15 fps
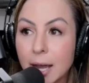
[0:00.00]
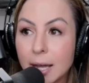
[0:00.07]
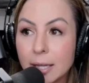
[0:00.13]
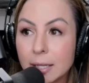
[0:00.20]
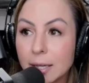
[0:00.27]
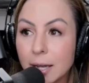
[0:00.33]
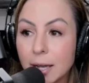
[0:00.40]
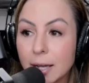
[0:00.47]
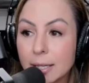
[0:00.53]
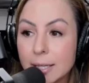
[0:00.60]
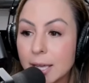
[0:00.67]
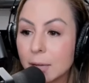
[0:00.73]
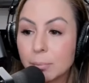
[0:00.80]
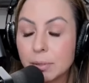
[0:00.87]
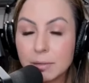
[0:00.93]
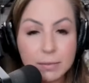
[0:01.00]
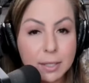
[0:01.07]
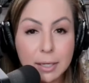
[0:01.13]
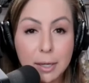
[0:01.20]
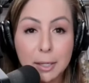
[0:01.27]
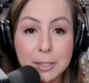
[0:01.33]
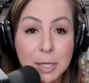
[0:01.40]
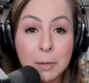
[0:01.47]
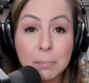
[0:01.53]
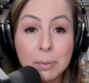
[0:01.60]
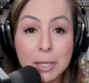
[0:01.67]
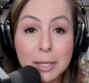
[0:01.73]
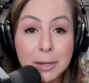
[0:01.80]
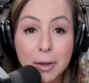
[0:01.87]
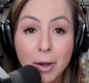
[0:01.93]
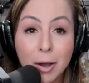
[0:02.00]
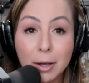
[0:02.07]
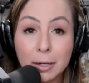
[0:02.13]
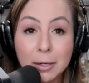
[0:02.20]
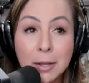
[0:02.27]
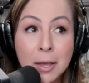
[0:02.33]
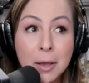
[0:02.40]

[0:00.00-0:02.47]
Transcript: I, I can't believe that I got to be on